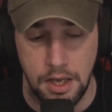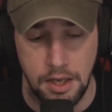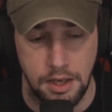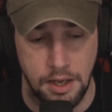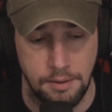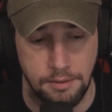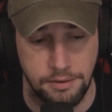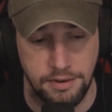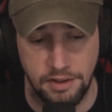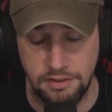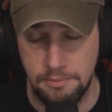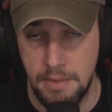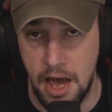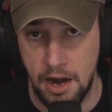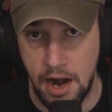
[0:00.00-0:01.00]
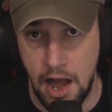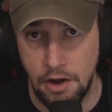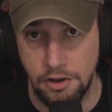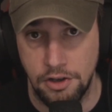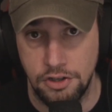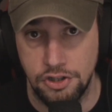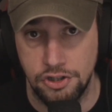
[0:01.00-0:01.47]
And it doesn't matter how
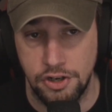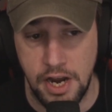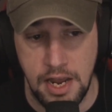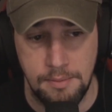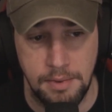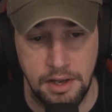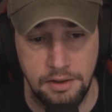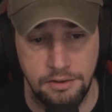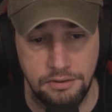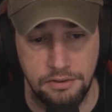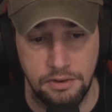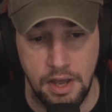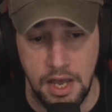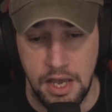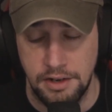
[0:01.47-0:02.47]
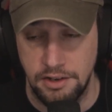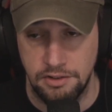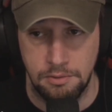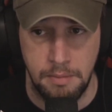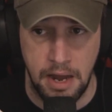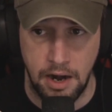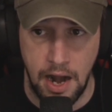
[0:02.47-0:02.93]
good your aim is,
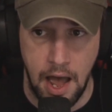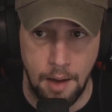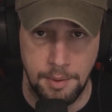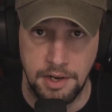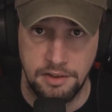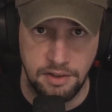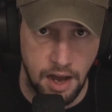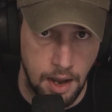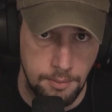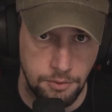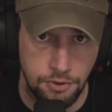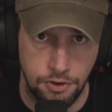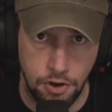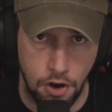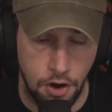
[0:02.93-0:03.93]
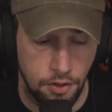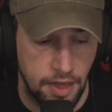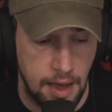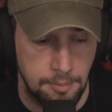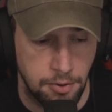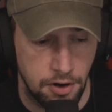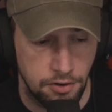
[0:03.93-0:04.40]
doesn't matter how many times you call
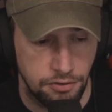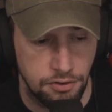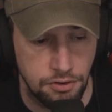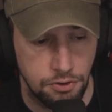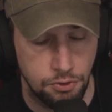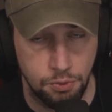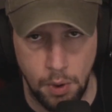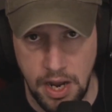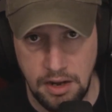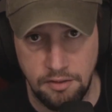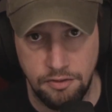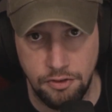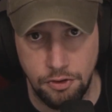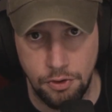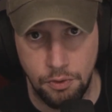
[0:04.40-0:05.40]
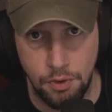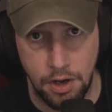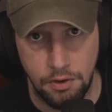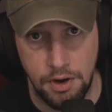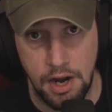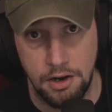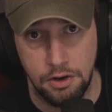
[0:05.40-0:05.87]
that person who's waiting for you to run
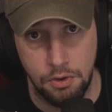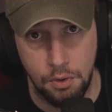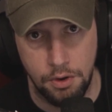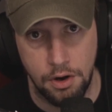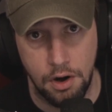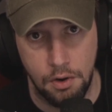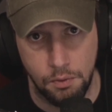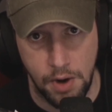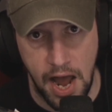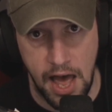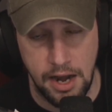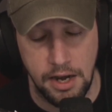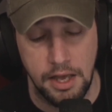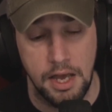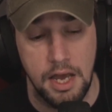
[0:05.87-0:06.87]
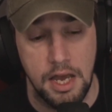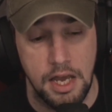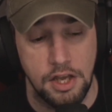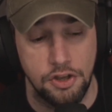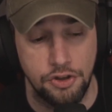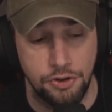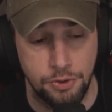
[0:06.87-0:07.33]
around a corner a rat,
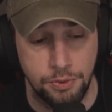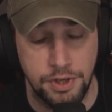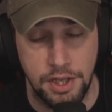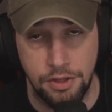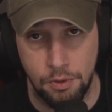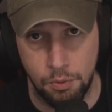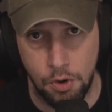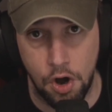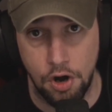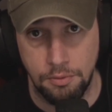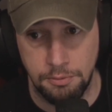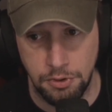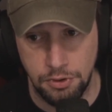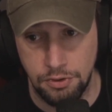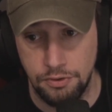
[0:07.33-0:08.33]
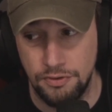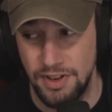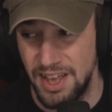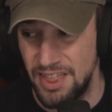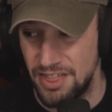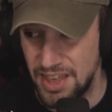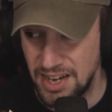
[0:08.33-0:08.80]
you did the wrong move
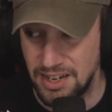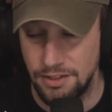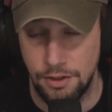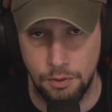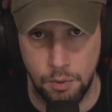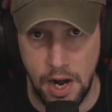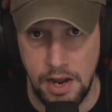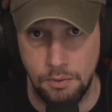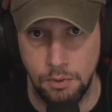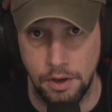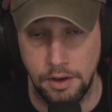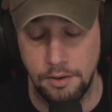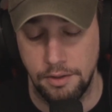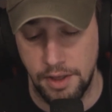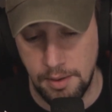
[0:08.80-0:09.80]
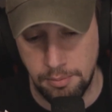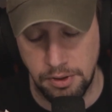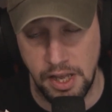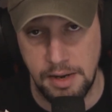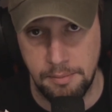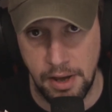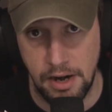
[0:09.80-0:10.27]
and they did the right one. They
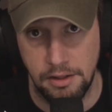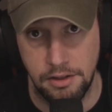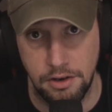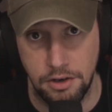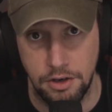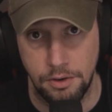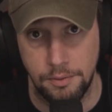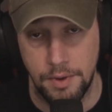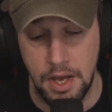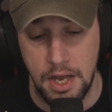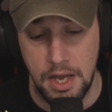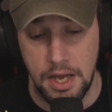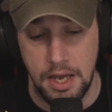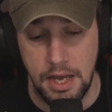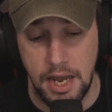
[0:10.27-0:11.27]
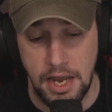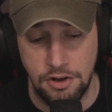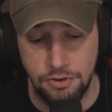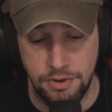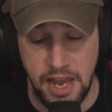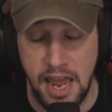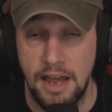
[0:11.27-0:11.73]
played better than you and
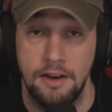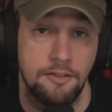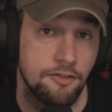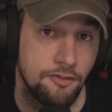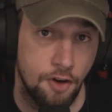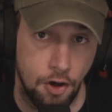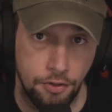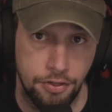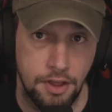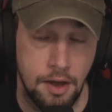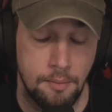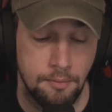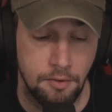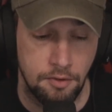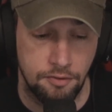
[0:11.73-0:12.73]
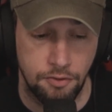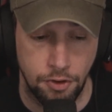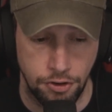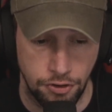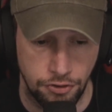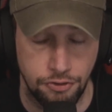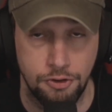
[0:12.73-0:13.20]
you can't fault them for
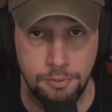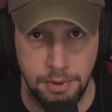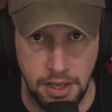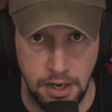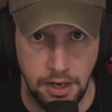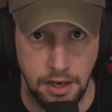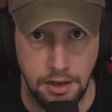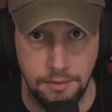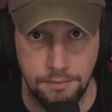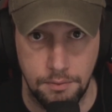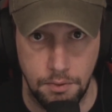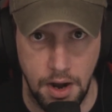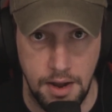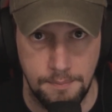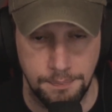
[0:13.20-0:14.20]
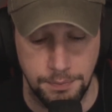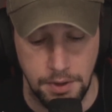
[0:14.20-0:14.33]
your stupidity, right?